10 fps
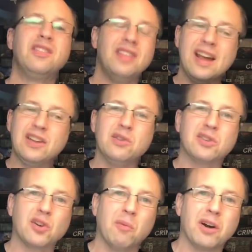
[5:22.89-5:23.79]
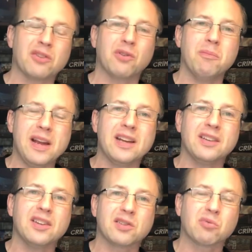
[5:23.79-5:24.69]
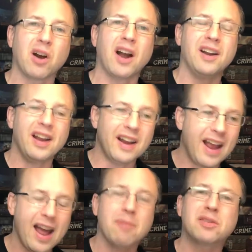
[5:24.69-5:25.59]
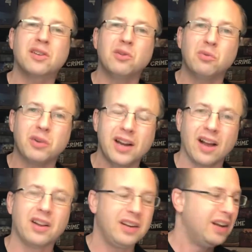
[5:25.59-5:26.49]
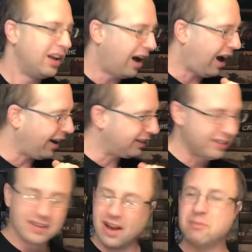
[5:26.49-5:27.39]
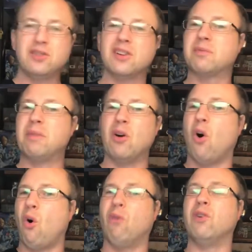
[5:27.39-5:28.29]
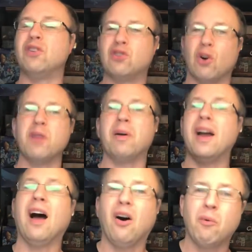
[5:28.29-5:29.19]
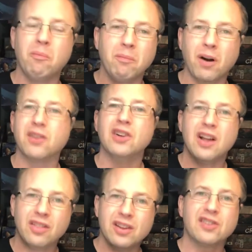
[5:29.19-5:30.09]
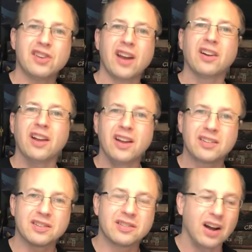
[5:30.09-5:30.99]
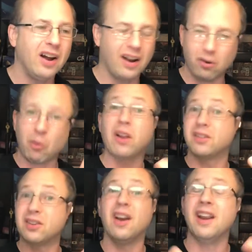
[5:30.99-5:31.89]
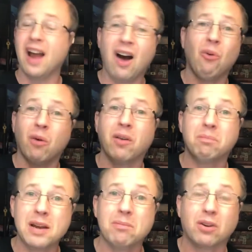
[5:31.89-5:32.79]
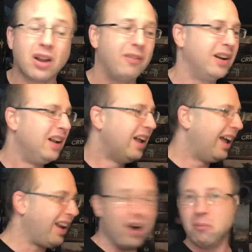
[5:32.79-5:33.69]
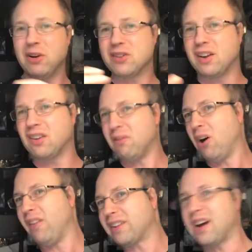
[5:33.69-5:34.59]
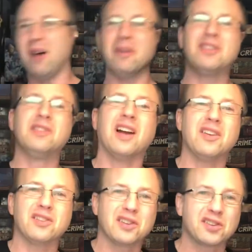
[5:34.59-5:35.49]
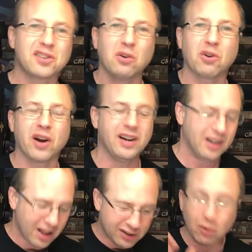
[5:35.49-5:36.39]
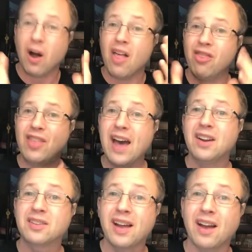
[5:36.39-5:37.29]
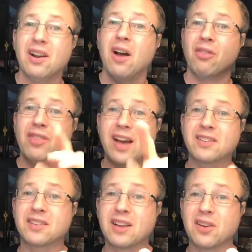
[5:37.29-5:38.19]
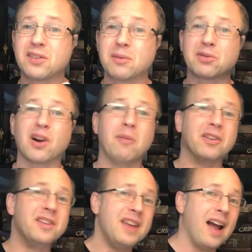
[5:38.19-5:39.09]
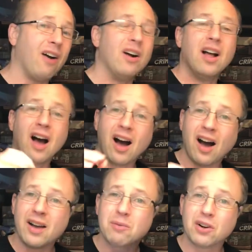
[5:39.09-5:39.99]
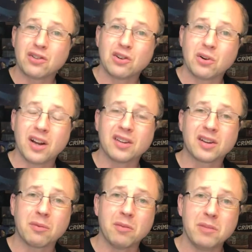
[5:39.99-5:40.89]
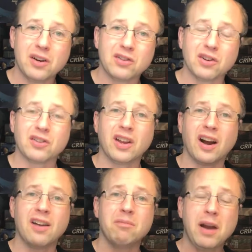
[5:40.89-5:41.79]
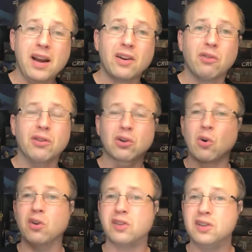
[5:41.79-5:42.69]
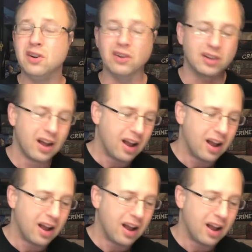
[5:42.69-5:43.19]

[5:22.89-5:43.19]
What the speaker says: Thank you so much for making this ride an absolute reality. I am just been overjoyed by how much this channel has done, how well it's done, and how well people love it, and how much I love all the comments. You guys are just so great. So that is that. That's the 1,000 subscribers. Now, I'm going to showcase some of the miniatures that I've painted over the course of the years.